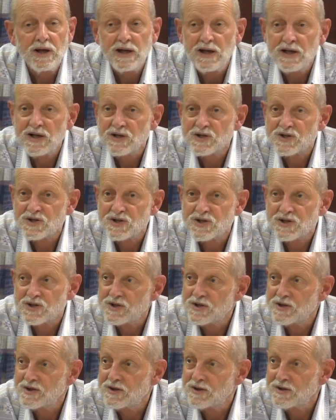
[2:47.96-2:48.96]

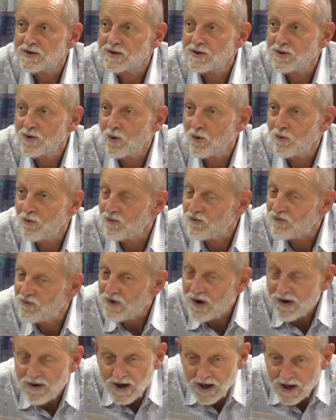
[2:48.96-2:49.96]
is
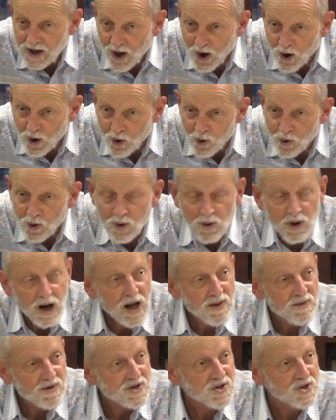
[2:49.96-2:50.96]
very low
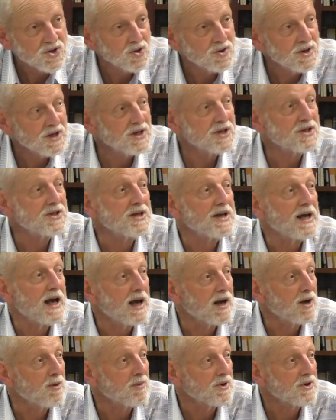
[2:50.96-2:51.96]
and the solidity
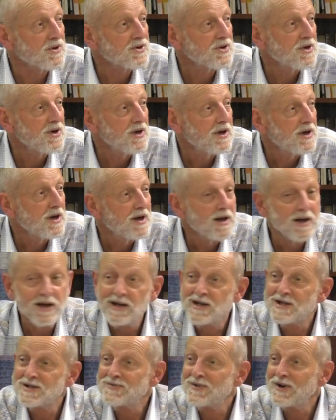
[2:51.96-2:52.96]
element
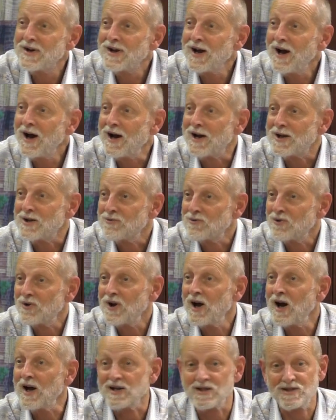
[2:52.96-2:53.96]
is very high. You've
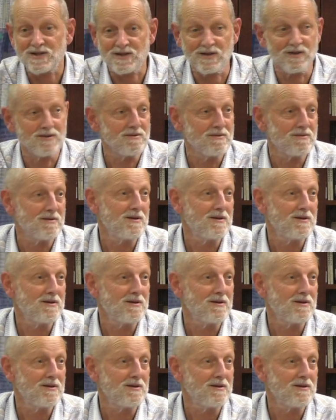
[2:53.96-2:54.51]
got ice.